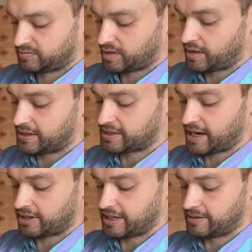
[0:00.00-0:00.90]
this
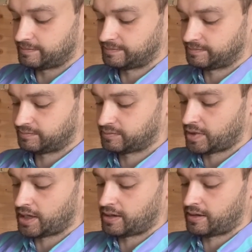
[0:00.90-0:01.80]
area.
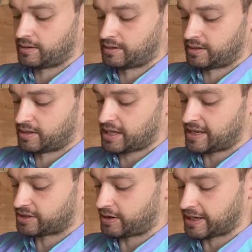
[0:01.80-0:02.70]
Okay,
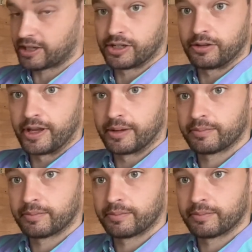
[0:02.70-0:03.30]
so I can do